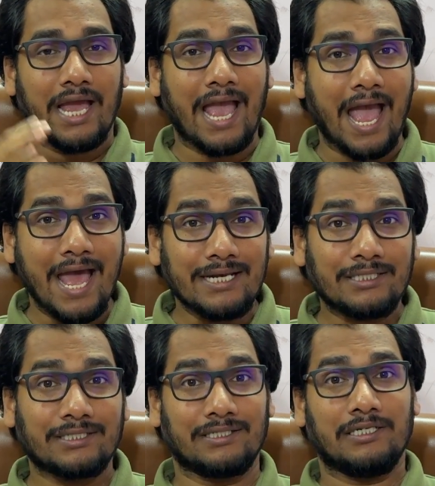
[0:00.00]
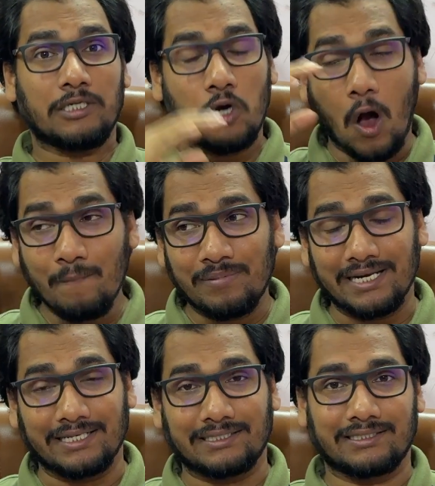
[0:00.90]
and
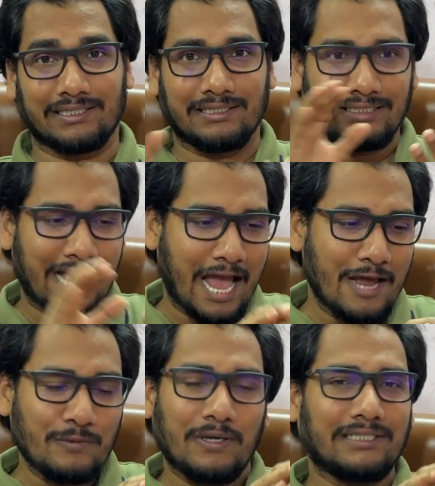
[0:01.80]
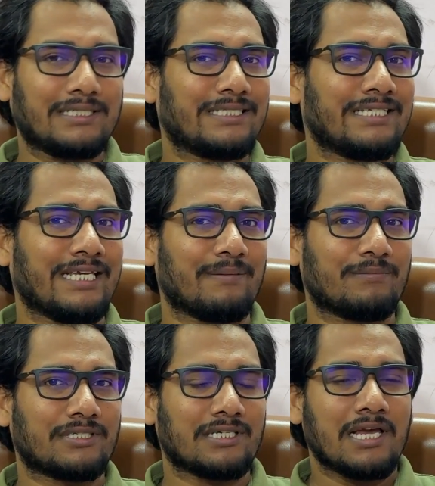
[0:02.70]
complex than what it seems.